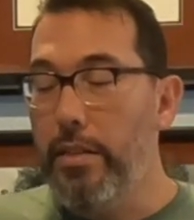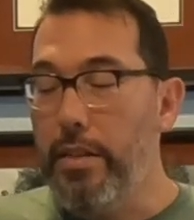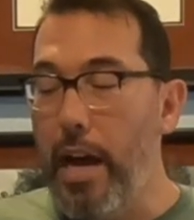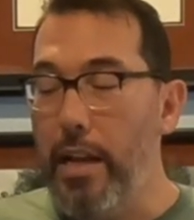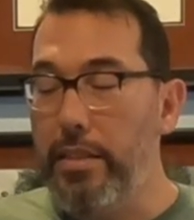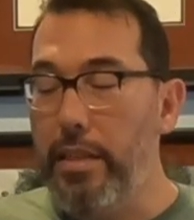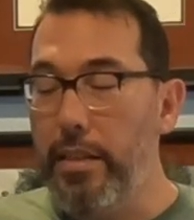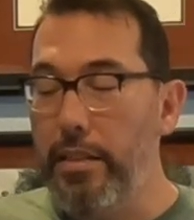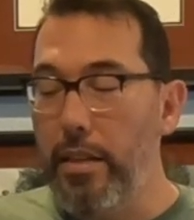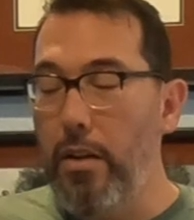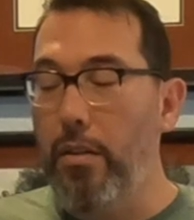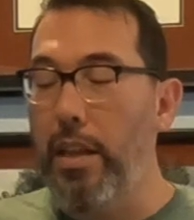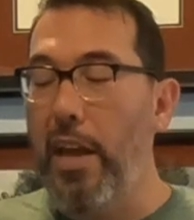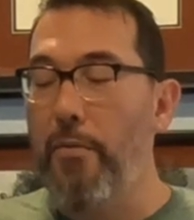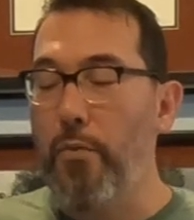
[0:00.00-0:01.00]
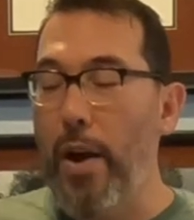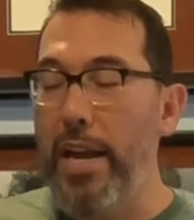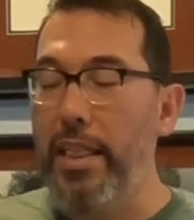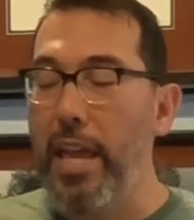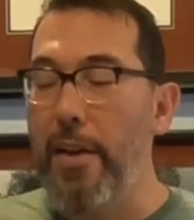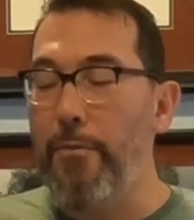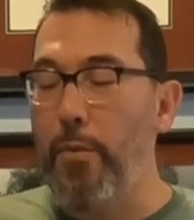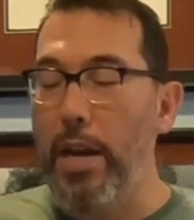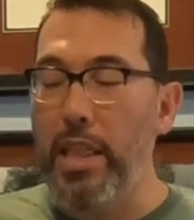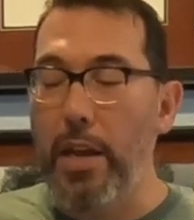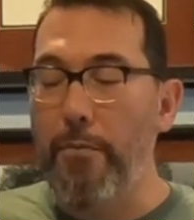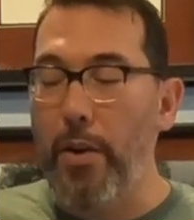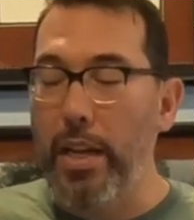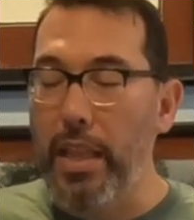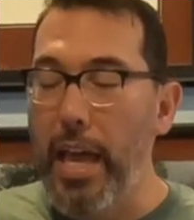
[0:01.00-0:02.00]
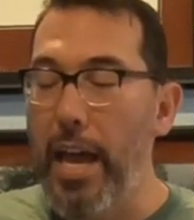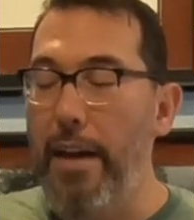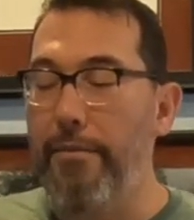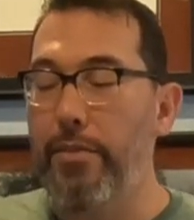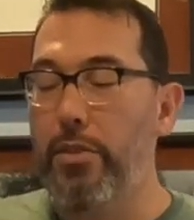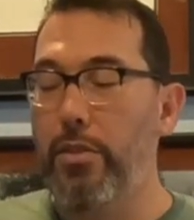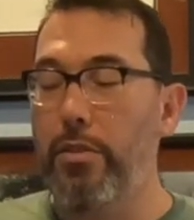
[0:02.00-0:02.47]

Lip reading: Dotted note, left, right, left, right, left, right, left.